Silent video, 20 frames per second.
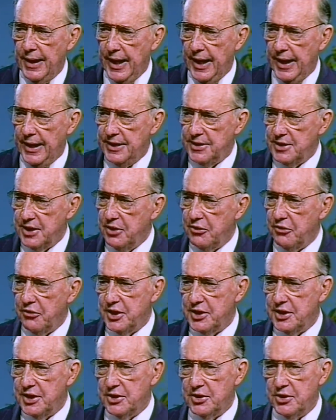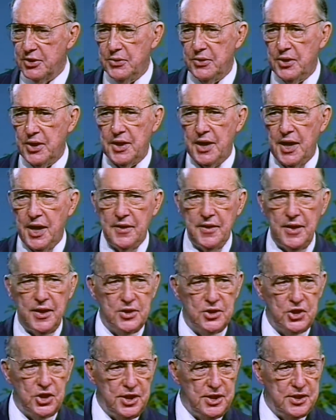And it's interesting, too, that neither
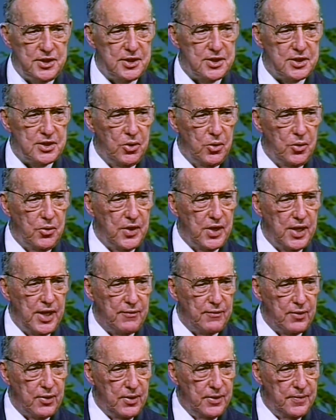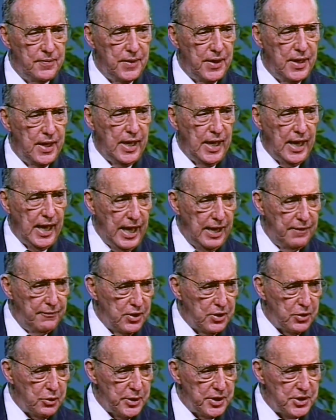Jesus nor the devil
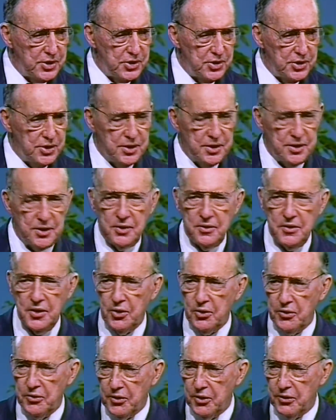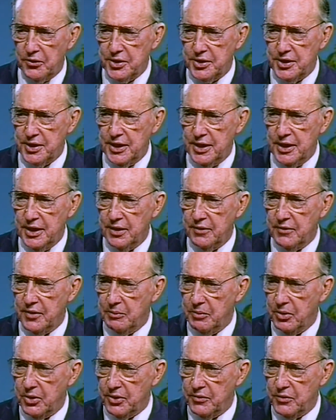ever questioned the authority of
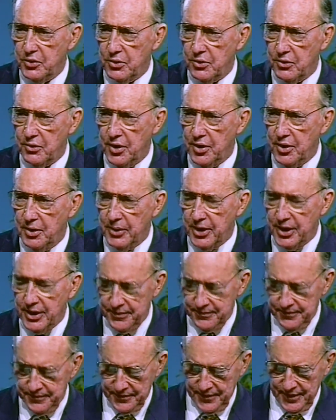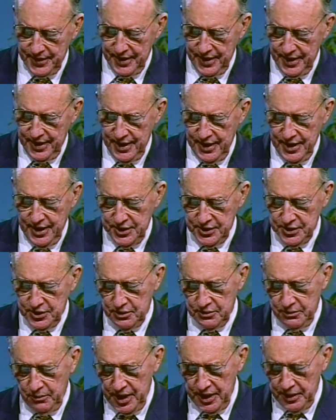the book of Deuteronomy.
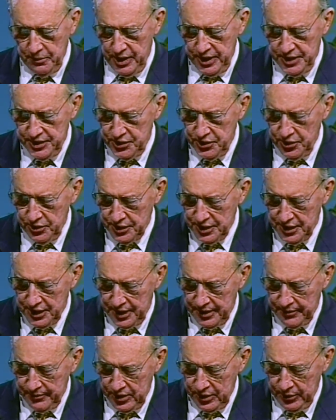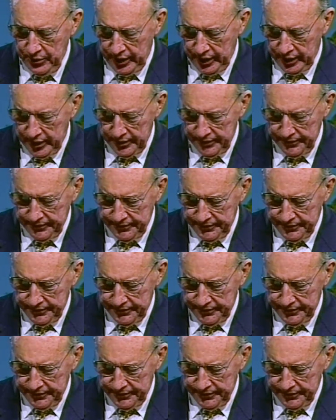So why waste your time doing it?